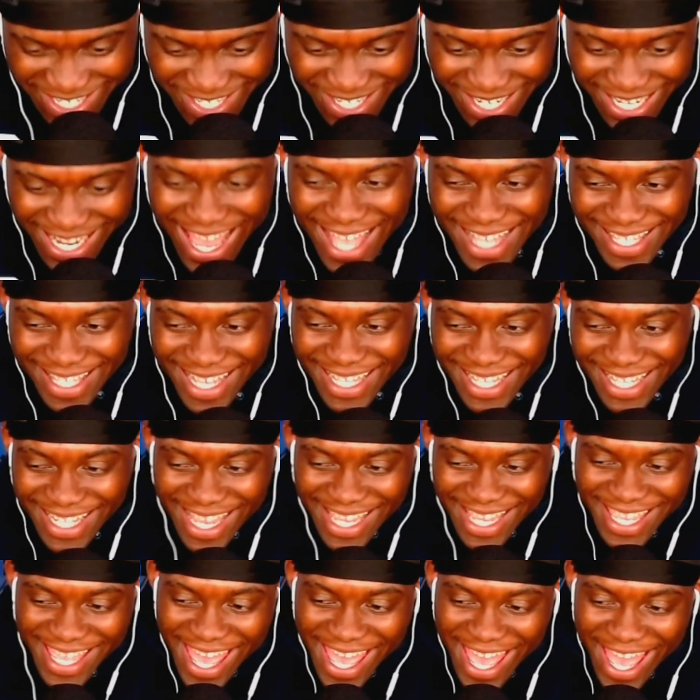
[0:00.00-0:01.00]
Like, his dad's like,
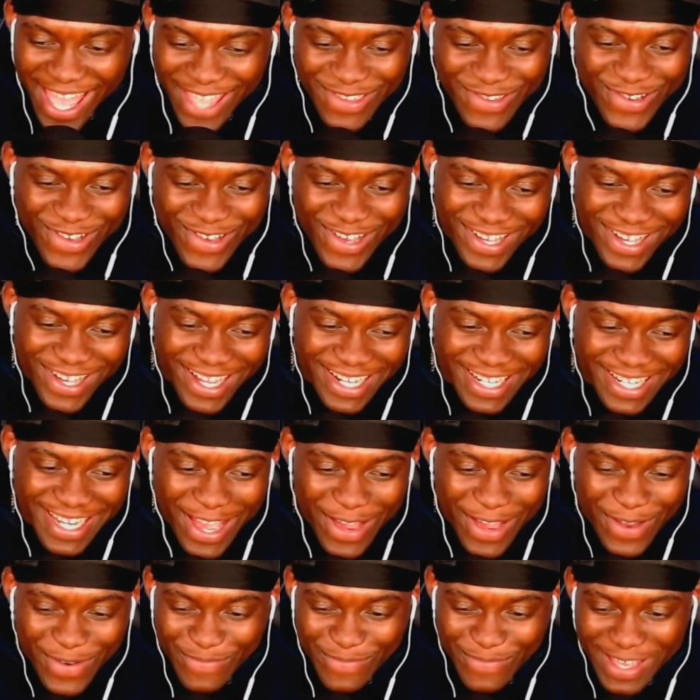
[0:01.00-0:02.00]
yeah, you got cut
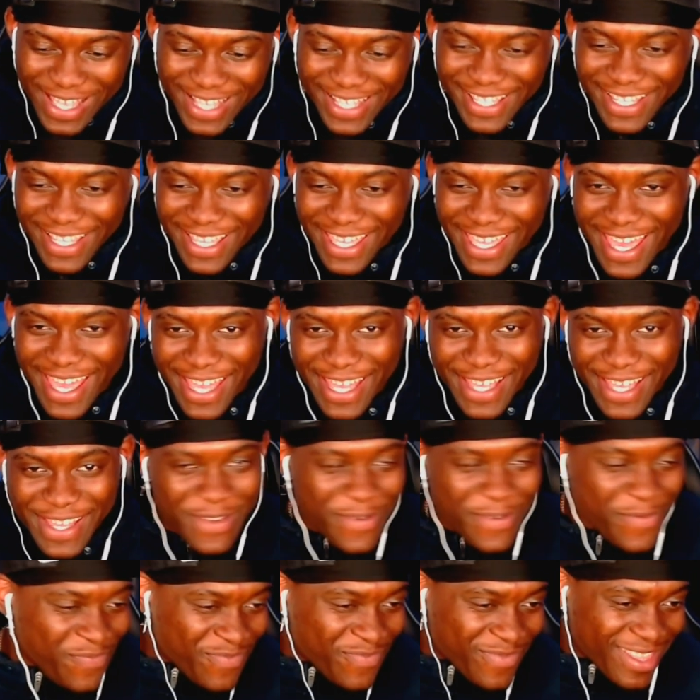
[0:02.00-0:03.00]
down, but it's okay.
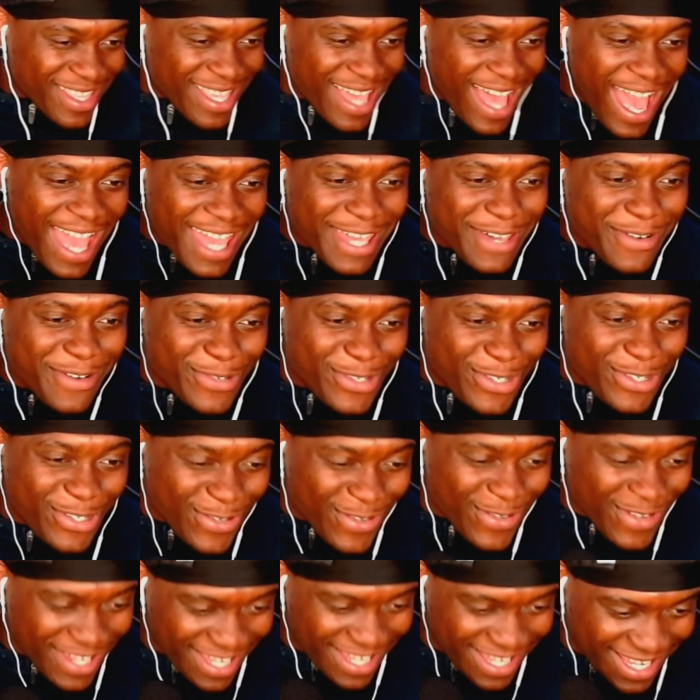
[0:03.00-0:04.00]
I healed
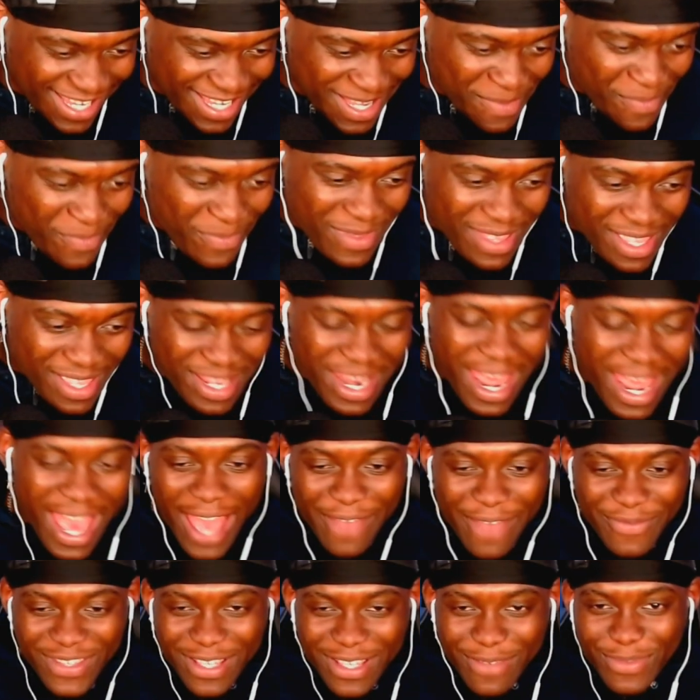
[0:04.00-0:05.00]
you. Now I
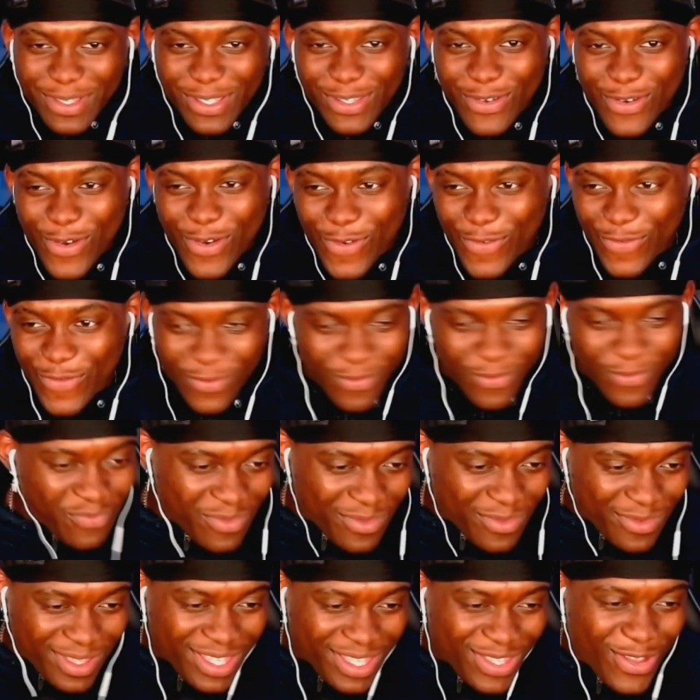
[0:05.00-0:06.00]
have some sort of,
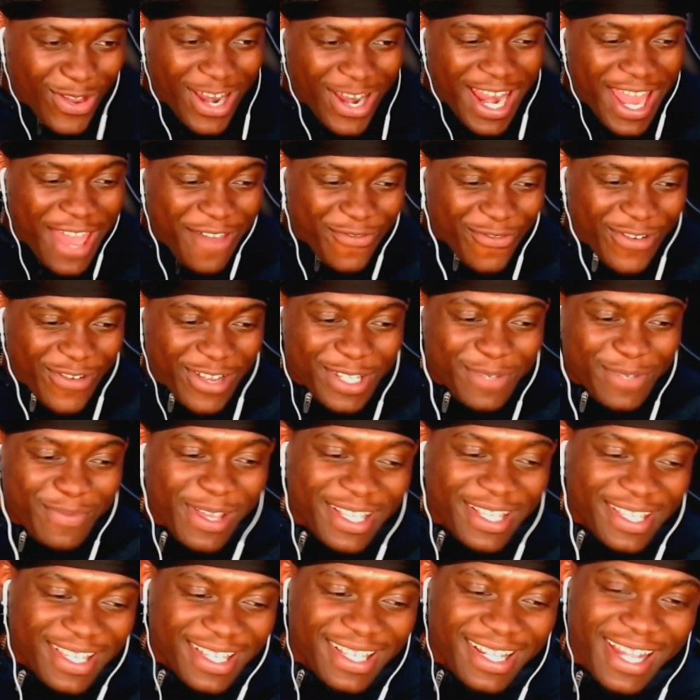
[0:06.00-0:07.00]
not leverage, but
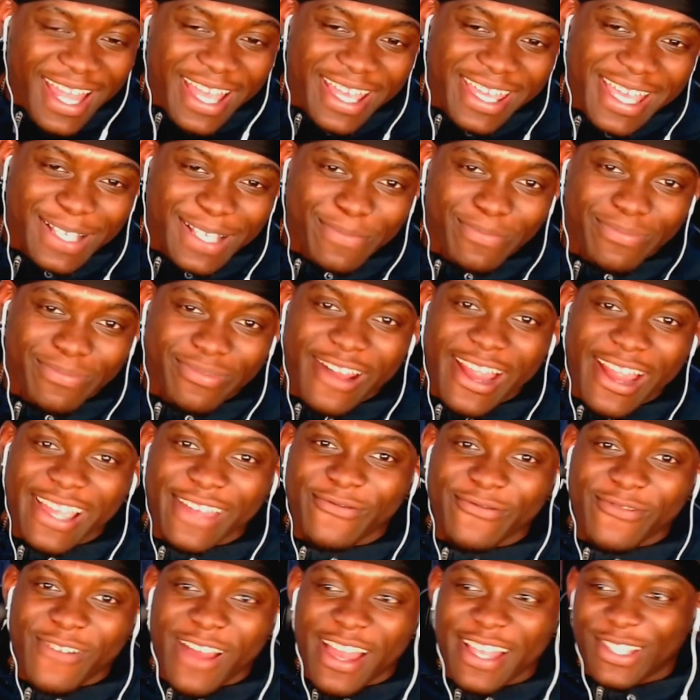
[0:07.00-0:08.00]
it's just like he has
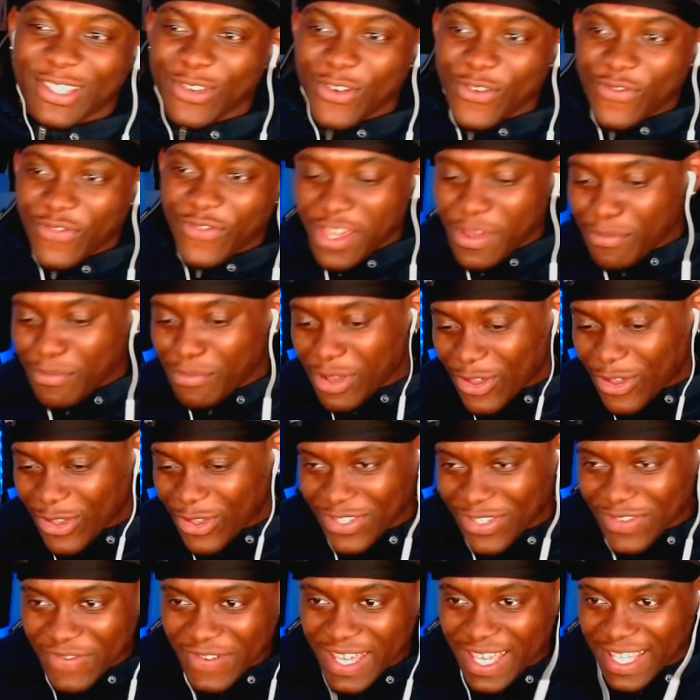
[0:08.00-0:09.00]
bragging rights over him because
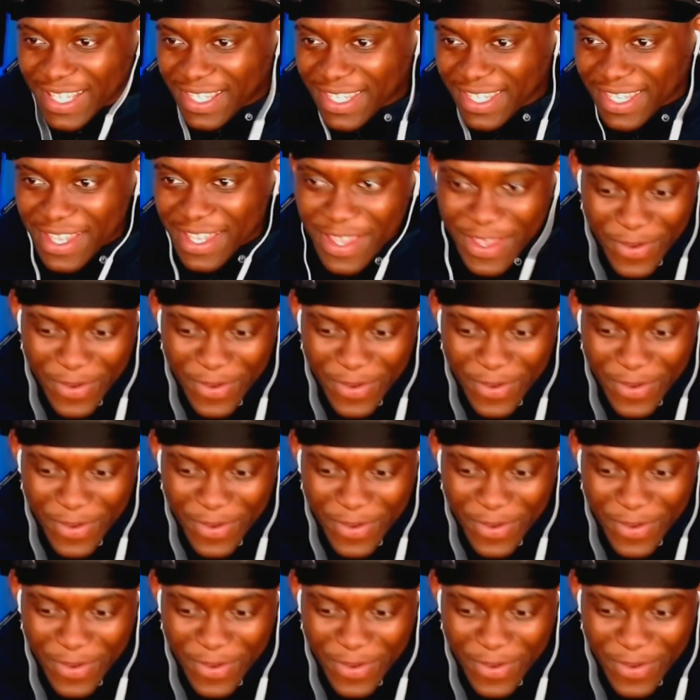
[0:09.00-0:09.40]
of this.